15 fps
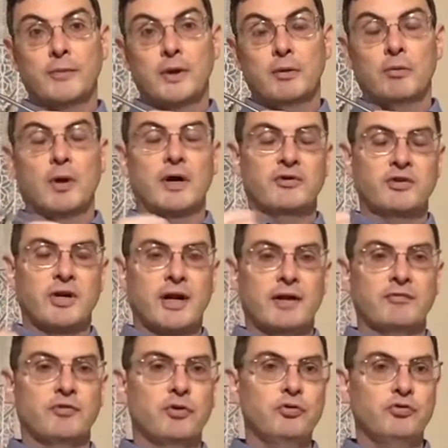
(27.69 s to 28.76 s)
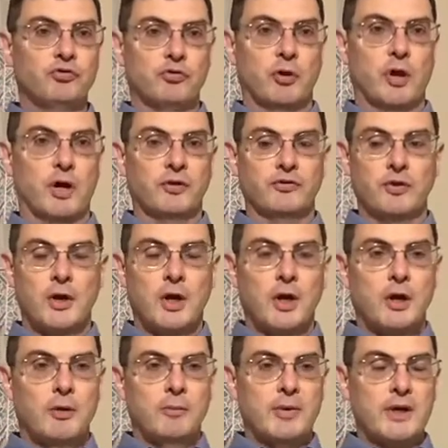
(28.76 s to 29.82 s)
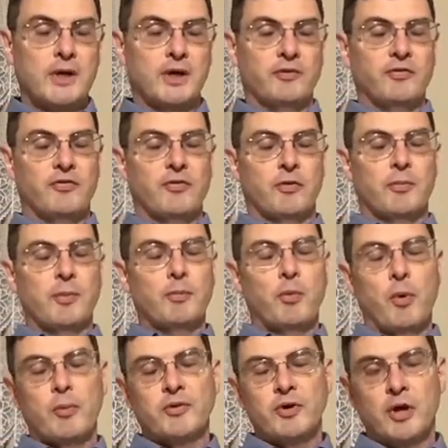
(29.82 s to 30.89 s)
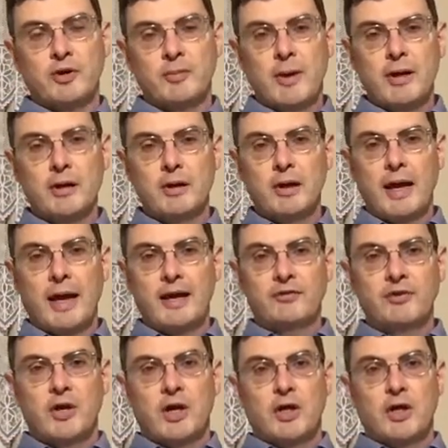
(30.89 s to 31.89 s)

We're actually going to have two straws. Because if you remember what we talked about in class,